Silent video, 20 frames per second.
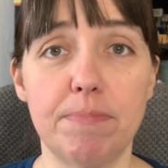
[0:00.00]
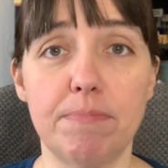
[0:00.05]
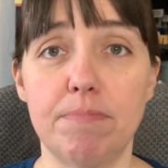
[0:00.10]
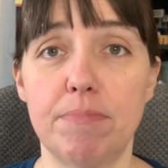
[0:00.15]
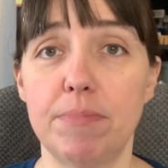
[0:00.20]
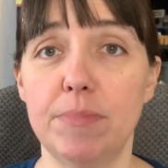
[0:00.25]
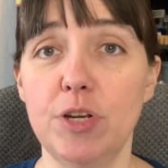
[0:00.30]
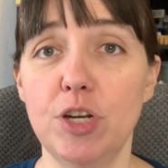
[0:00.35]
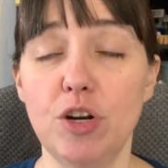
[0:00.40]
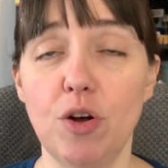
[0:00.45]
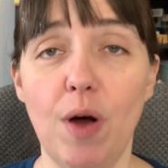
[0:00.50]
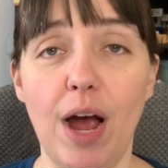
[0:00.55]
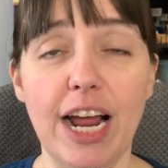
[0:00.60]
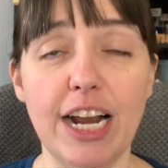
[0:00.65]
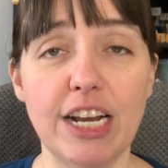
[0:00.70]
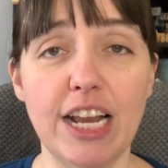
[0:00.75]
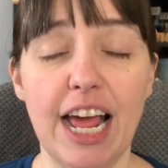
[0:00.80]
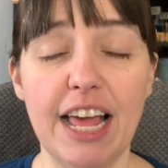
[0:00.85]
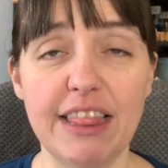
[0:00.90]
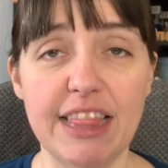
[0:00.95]
you know,
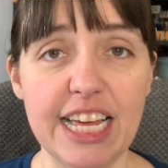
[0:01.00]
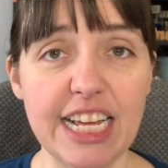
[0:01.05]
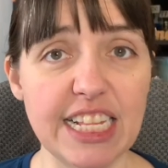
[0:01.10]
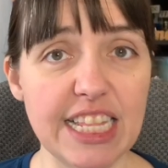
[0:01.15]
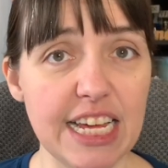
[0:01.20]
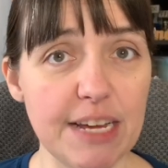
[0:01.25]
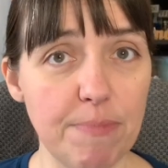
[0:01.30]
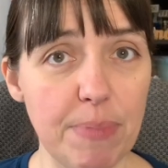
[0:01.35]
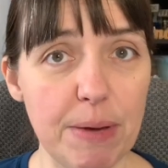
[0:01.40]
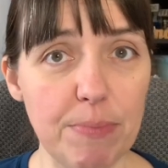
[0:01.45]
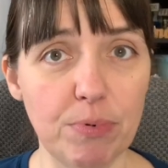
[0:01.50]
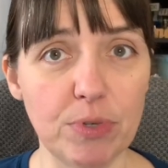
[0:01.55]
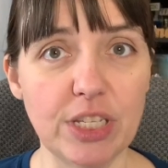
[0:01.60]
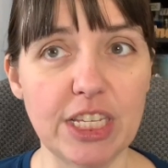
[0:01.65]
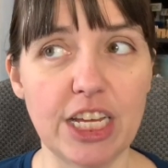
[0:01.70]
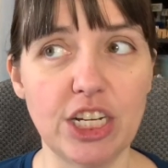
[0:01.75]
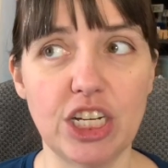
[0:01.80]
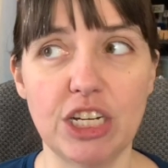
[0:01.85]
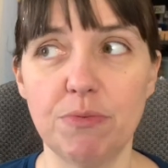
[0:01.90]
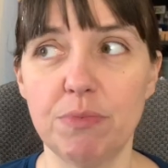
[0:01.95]
I think that people
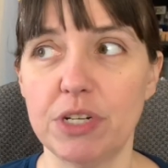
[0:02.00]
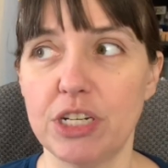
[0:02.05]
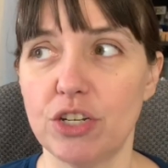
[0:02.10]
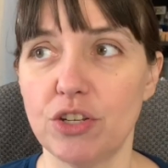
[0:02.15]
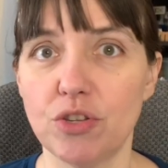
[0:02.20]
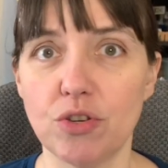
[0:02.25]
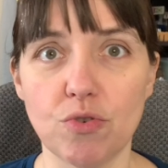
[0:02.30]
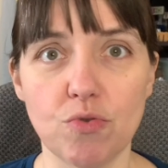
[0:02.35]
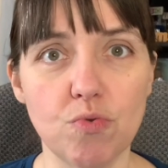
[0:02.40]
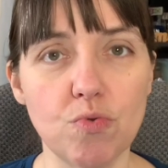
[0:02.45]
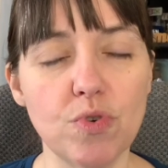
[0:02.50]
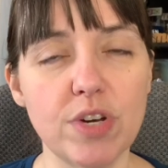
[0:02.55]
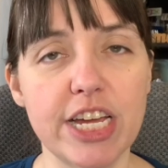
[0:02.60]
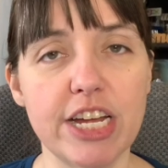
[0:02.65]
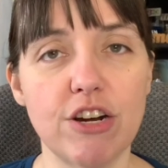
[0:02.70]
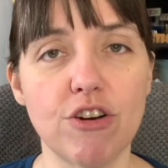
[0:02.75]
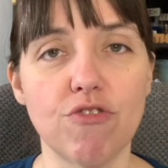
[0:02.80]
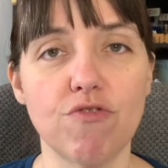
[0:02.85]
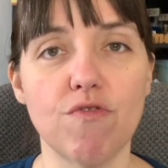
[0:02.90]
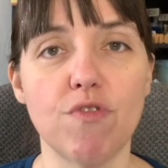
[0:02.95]
said she went to school
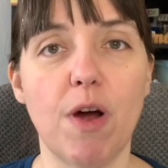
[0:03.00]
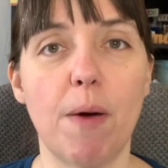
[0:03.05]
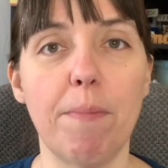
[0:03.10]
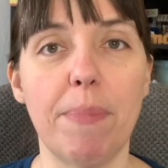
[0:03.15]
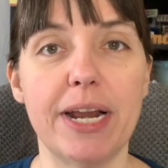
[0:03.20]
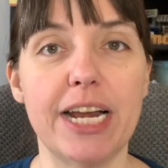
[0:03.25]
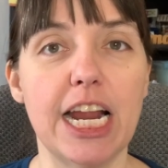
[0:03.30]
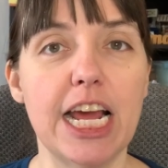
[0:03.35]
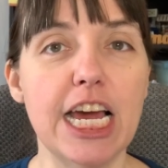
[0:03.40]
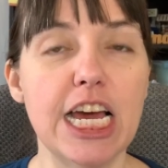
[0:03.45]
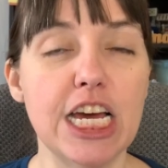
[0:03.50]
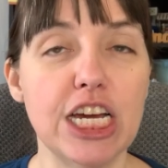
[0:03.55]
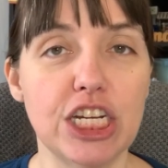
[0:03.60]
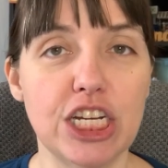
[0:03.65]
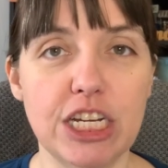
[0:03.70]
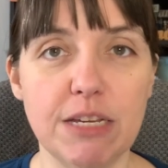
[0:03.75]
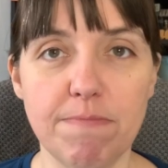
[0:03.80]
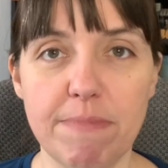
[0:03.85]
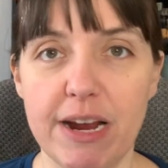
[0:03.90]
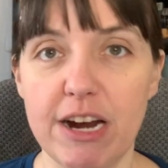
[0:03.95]
here and grew up, and
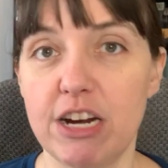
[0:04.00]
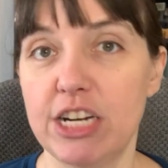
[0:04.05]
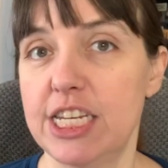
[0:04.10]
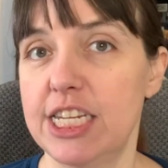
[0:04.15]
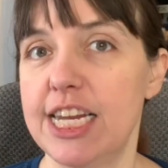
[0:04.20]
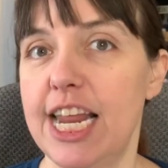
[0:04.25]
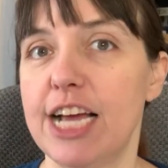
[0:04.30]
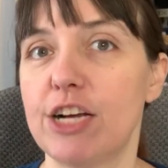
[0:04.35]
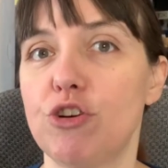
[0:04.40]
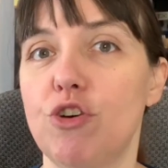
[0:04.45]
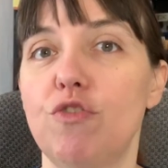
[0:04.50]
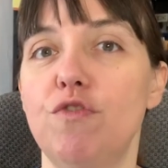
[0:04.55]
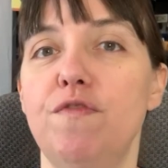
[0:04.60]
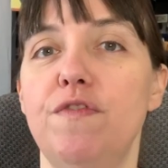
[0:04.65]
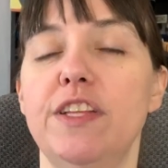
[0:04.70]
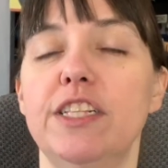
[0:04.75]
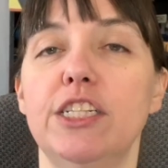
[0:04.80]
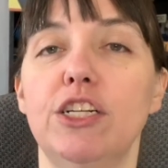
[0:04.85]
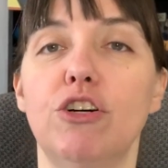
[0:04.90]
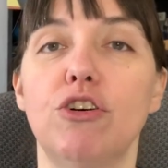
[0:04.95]
she's married to that
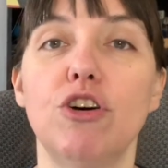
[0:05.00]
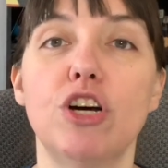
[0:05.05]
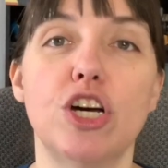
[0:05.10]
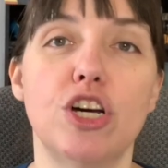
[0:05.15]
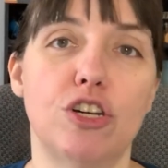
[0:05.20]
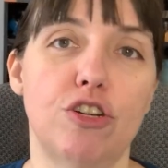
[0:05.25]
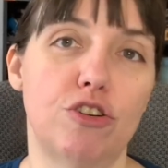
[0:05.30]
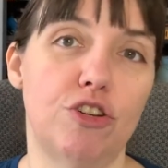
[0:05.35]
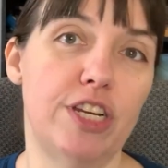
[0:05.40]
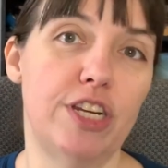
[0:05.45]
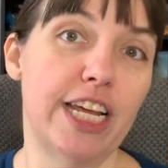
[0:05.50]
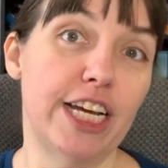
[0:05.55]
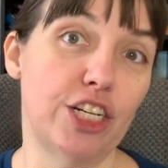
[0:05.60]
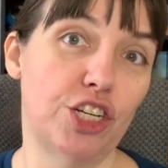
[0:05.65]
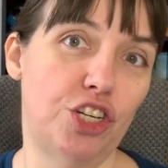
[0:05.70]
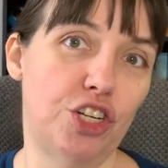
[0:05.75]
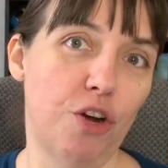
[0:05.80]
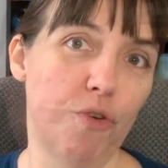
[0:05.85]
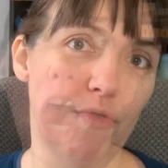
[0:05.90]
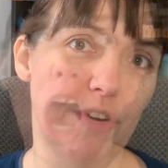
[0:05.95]
goofy little Nick
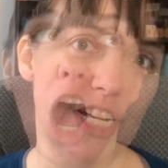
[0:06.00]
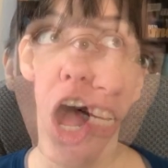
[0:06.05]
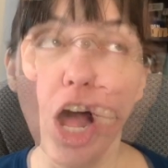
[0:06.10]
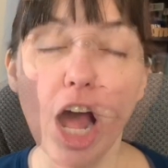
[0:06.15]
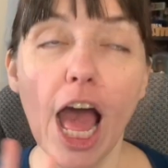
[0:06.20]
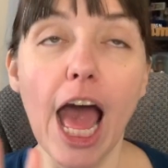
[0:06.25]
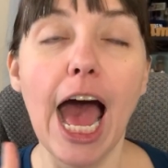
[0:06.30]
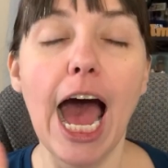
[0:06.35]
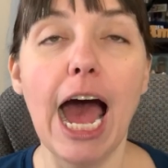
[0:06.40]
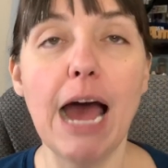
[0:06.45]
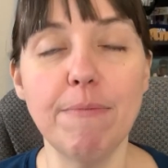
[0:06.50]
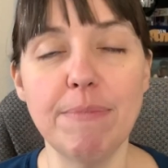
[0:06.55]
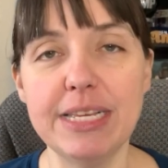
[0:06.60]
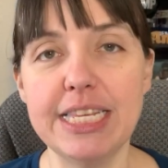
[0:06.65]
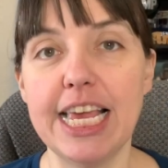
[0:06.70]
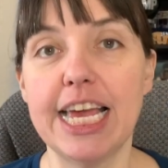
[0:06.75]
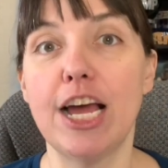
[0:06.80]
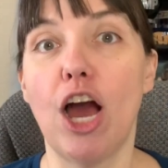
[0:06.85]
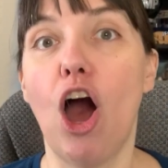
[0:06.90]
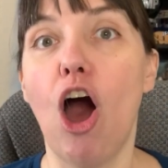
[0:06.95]
Jonas. So I'm going to
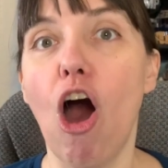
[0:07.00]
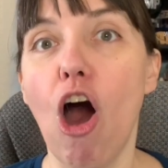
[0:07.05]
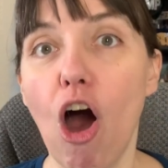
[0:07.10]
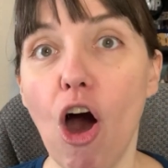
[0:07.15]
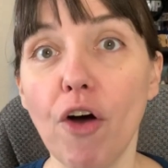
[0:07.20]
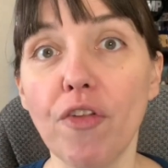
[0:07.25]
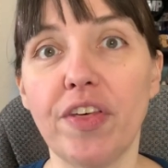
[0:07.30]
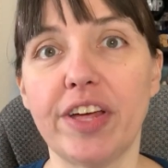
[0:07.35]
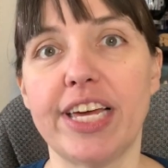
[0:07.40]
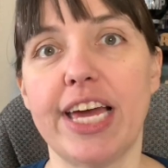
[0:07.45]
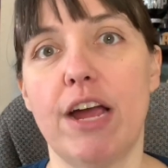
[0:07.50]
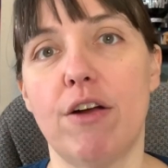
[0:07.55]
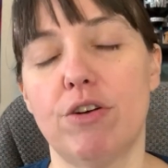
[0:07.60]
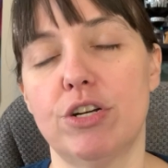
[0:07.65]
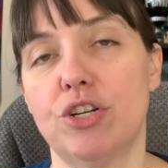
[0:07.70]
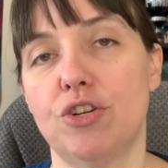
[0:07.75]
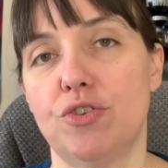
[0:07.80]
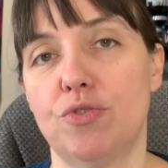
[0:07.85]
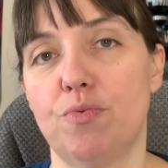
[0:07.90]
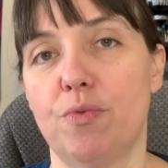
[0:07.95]
say all the
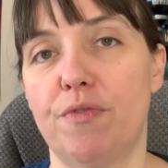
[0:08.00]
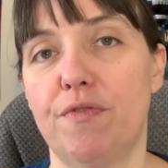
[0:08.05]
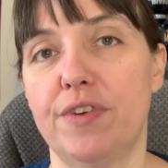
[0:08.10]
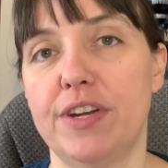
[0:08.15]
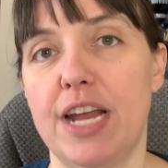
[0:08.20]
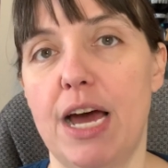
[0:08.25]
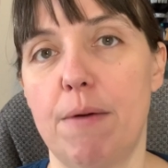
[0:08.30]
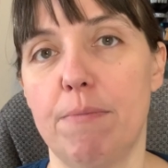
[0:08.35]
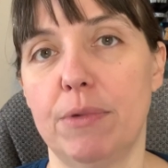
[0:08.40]
characters were phenomenal.